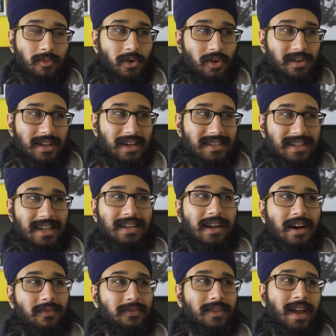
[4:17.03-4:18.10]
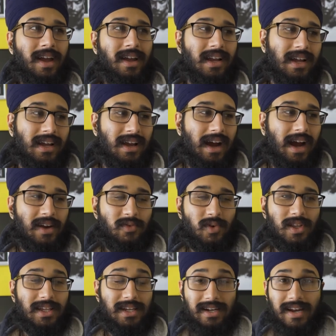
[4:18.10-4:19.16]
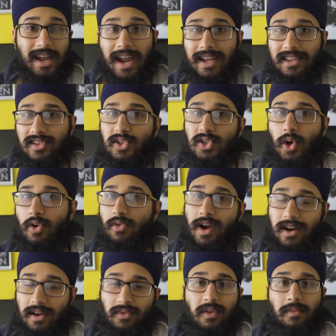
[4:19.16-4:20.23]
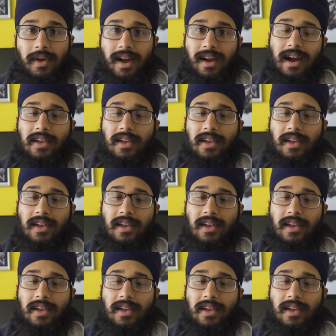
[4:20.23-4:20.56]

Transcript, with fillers: more or less, enough that I really didn't hate the show right off the bat.